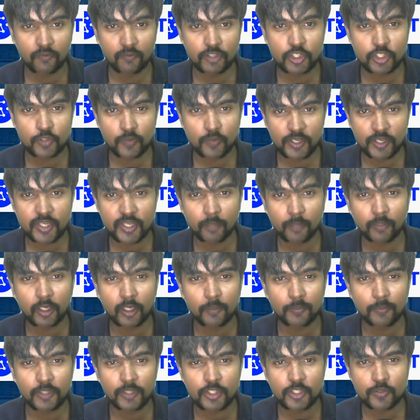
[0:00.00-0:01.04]
which is why some
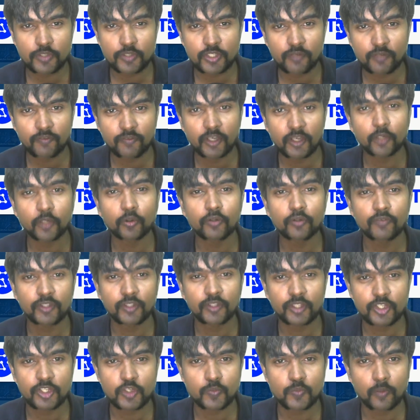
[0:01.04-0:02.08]
companies which are very good
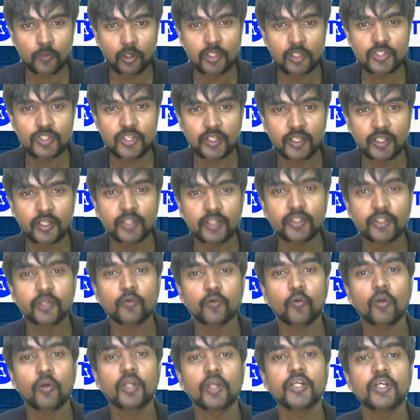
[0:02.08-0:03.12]
when they're small, suddenly their
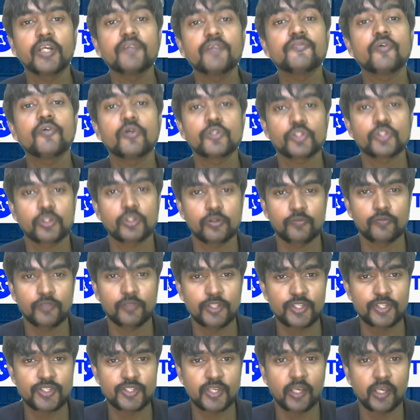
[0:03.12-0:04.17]
quality falls down
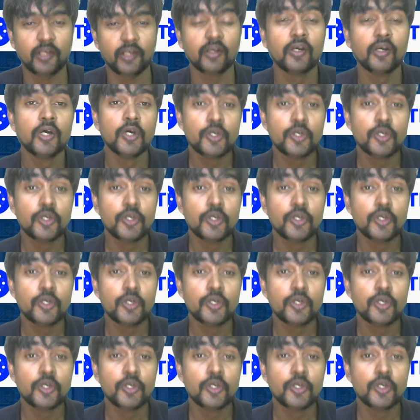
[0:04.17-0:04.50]
when they scale.